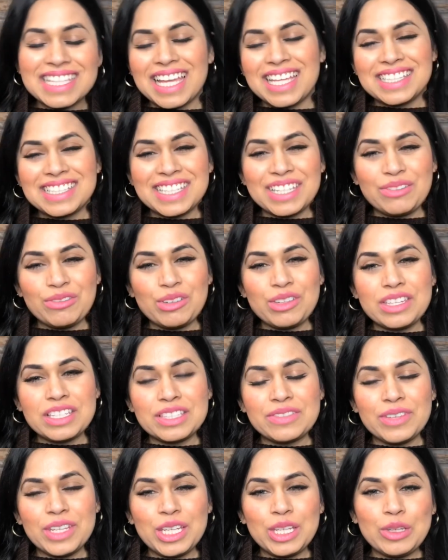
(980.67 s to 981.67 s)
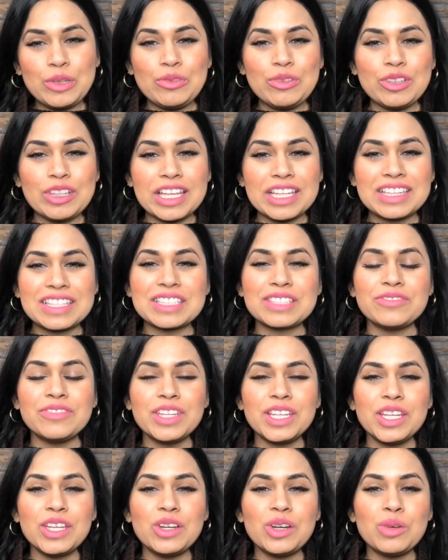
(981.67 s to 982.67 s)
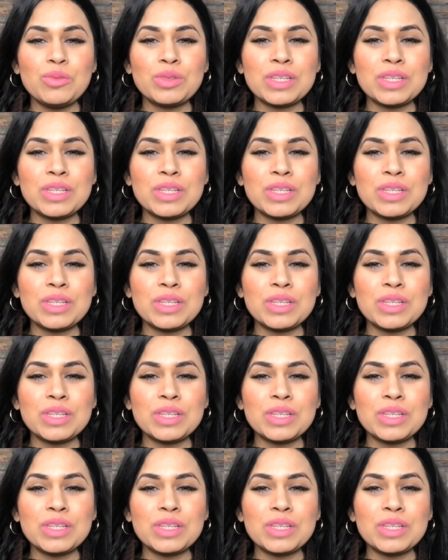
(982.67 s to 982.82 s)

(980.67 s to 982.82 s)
that's it for this video. If you like this video,